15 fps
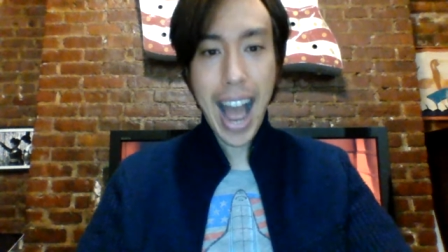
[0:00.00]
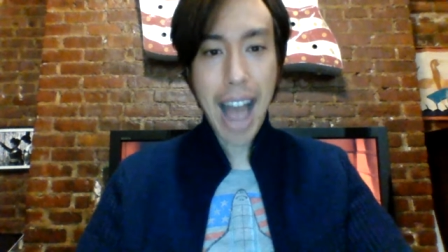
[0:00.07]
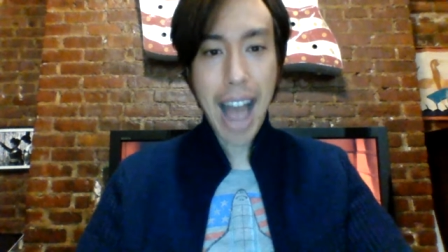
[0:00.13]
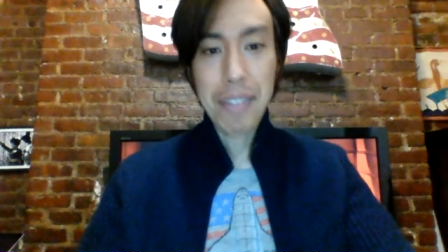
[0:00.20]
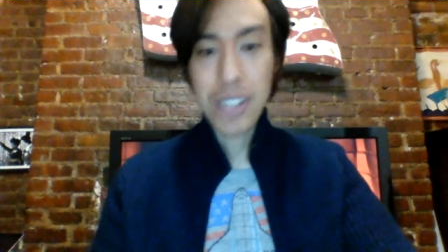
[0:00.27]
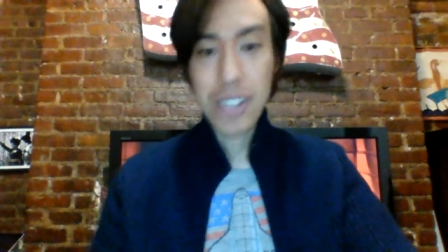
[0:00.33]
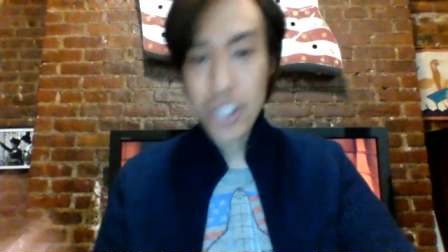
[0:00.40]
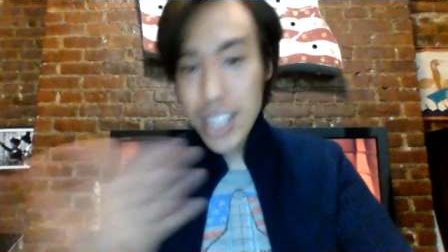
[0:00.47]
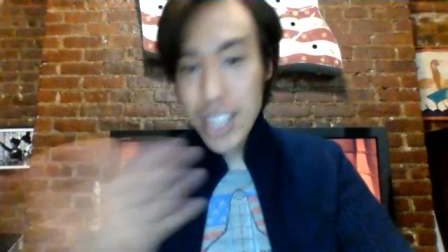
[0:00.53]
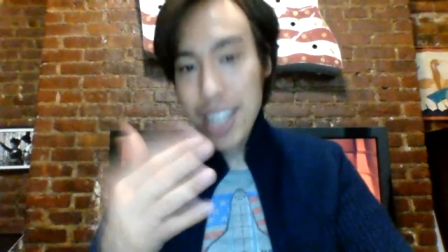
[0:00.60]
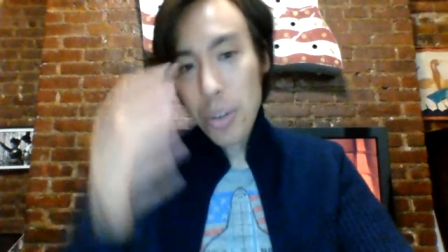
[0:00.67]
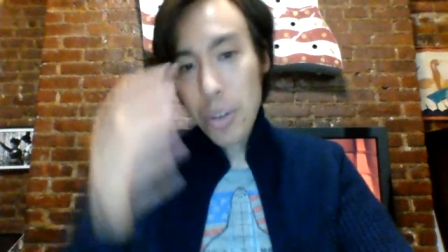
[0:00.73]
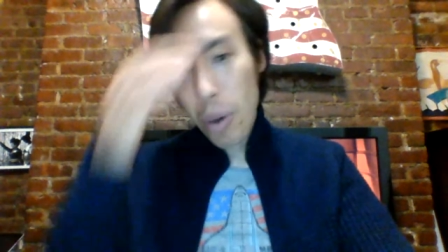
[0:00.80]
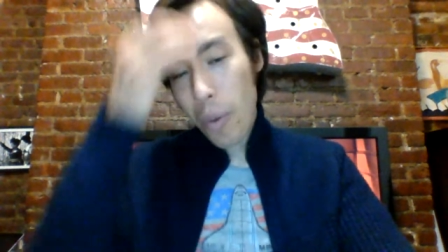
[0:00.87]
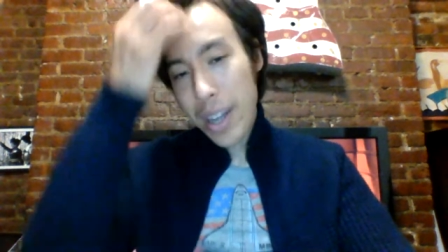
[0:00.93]
having
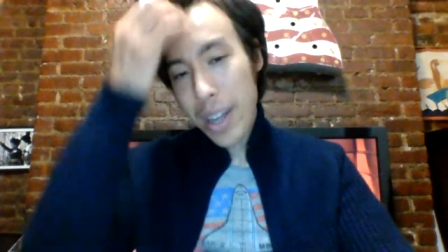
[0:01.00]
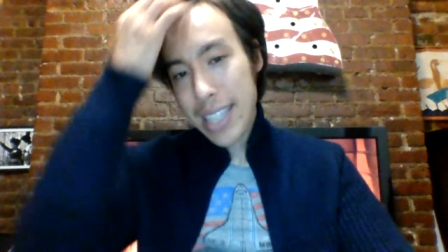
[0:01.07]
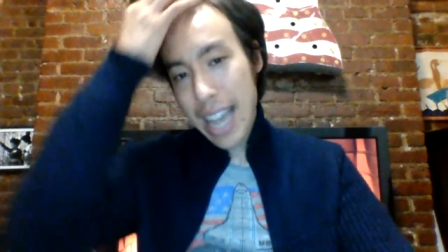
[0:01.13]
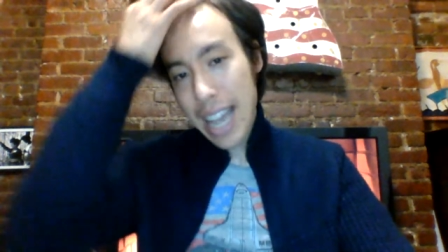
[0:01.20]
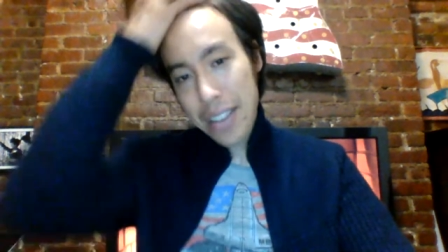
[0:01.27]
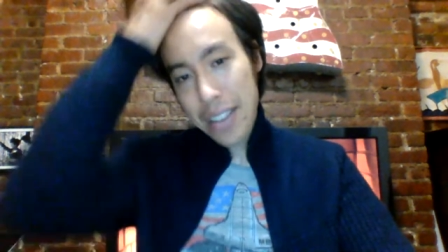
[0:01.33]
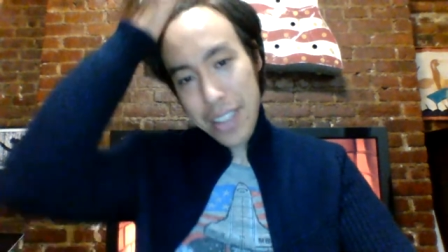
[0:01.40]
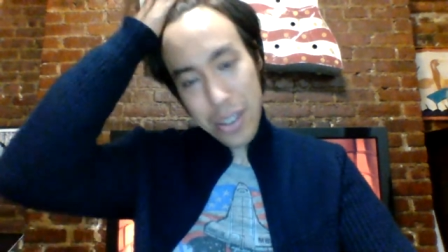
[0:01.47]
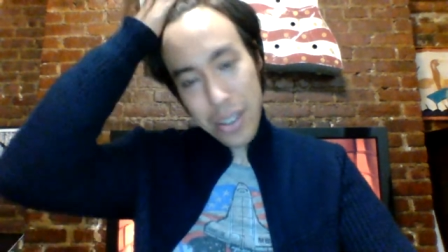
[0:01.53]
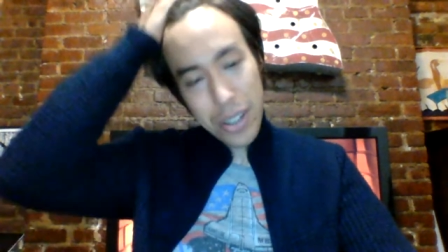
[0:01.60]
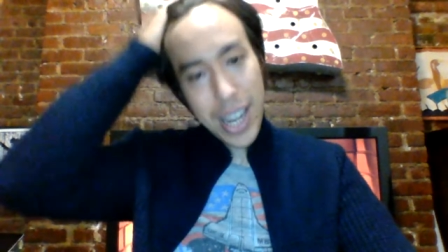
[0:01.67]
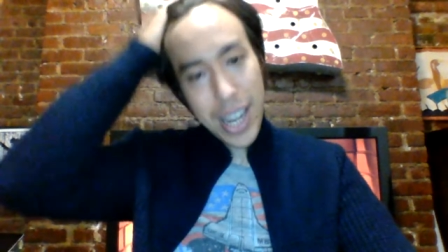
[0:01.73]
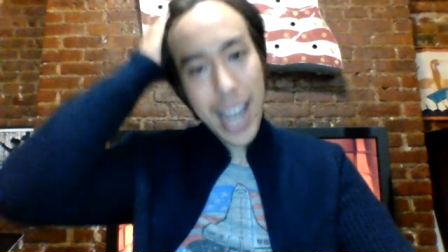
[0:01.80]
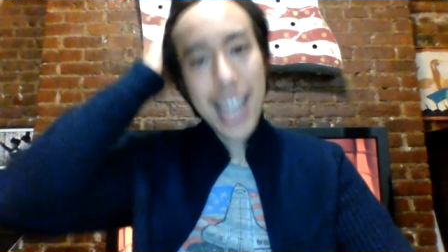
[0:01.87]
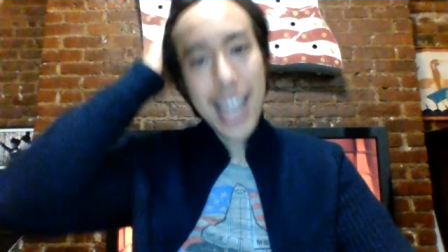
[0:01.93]
seen what went down the
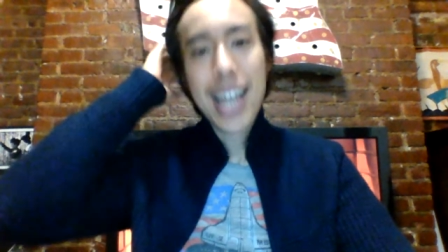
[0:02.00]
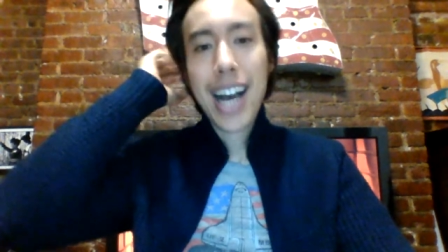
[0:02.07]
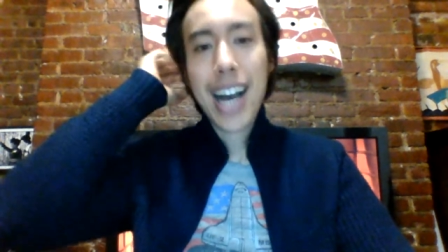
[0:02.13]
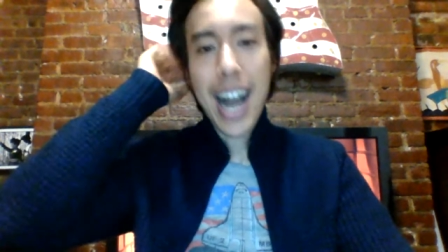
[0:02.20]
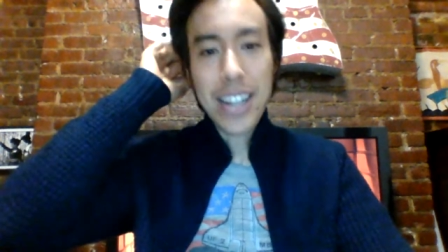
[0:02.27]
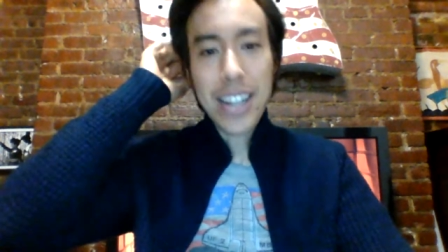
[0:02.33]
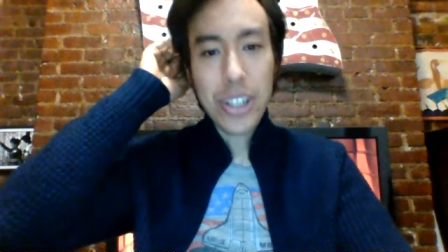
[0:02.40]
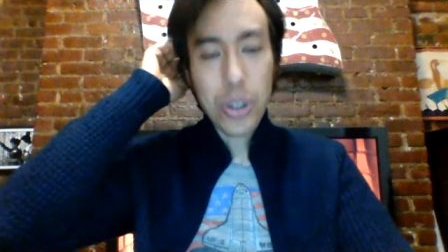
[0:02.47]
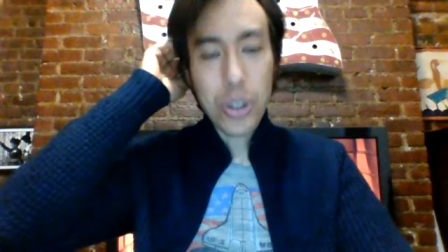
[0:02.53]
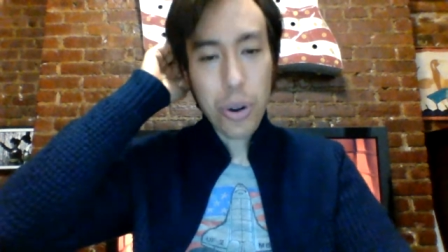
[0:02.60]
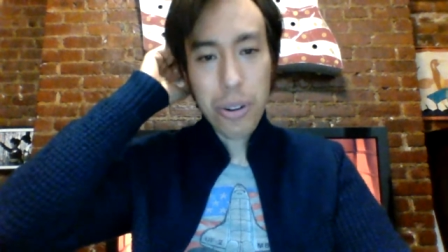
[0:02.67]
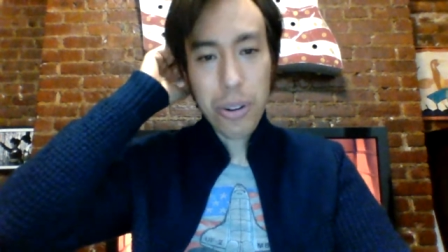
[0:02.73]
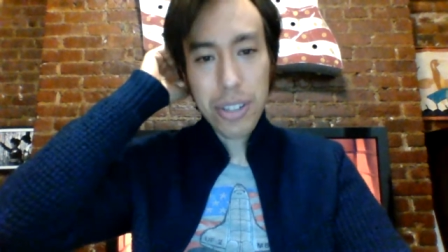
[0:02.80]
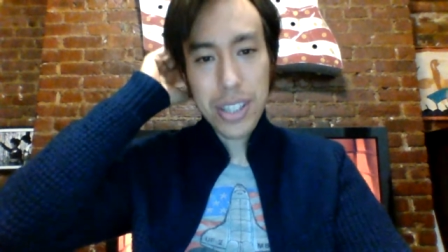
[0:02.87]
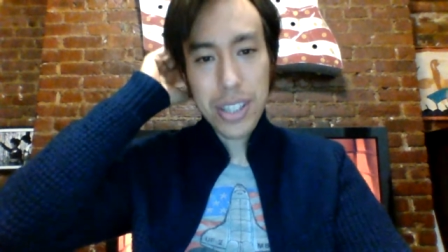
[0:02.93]
other day, I just
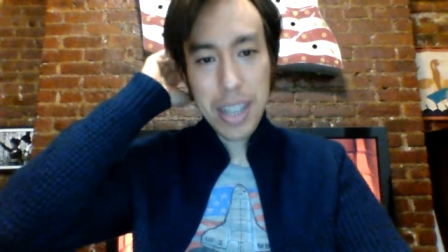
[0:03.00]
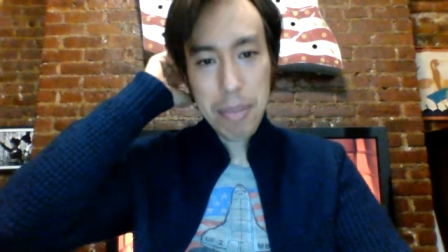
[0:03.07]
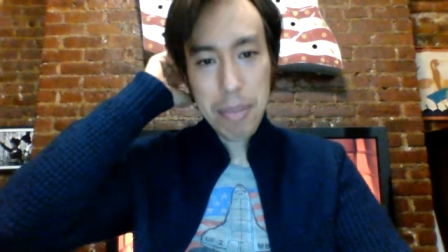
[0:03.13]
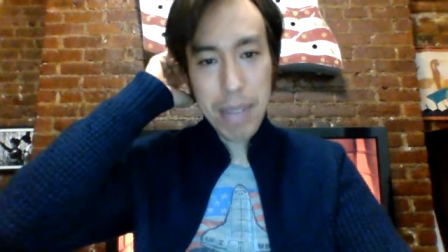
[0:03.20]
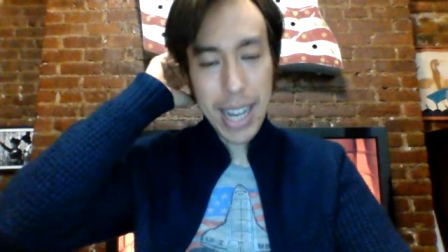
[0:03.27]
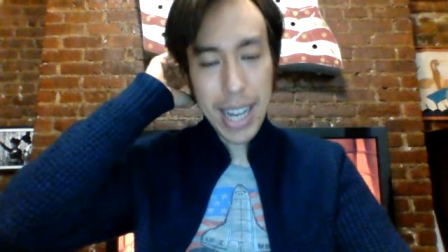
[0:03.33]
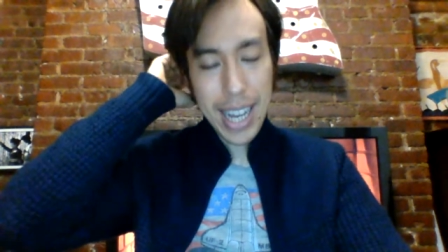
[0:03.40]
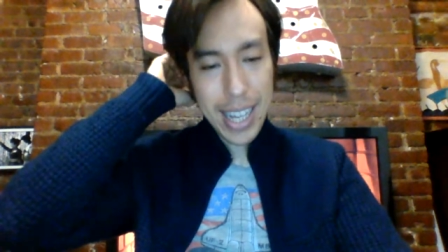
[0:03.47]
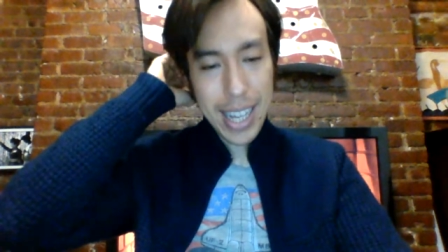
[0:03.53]
ordered some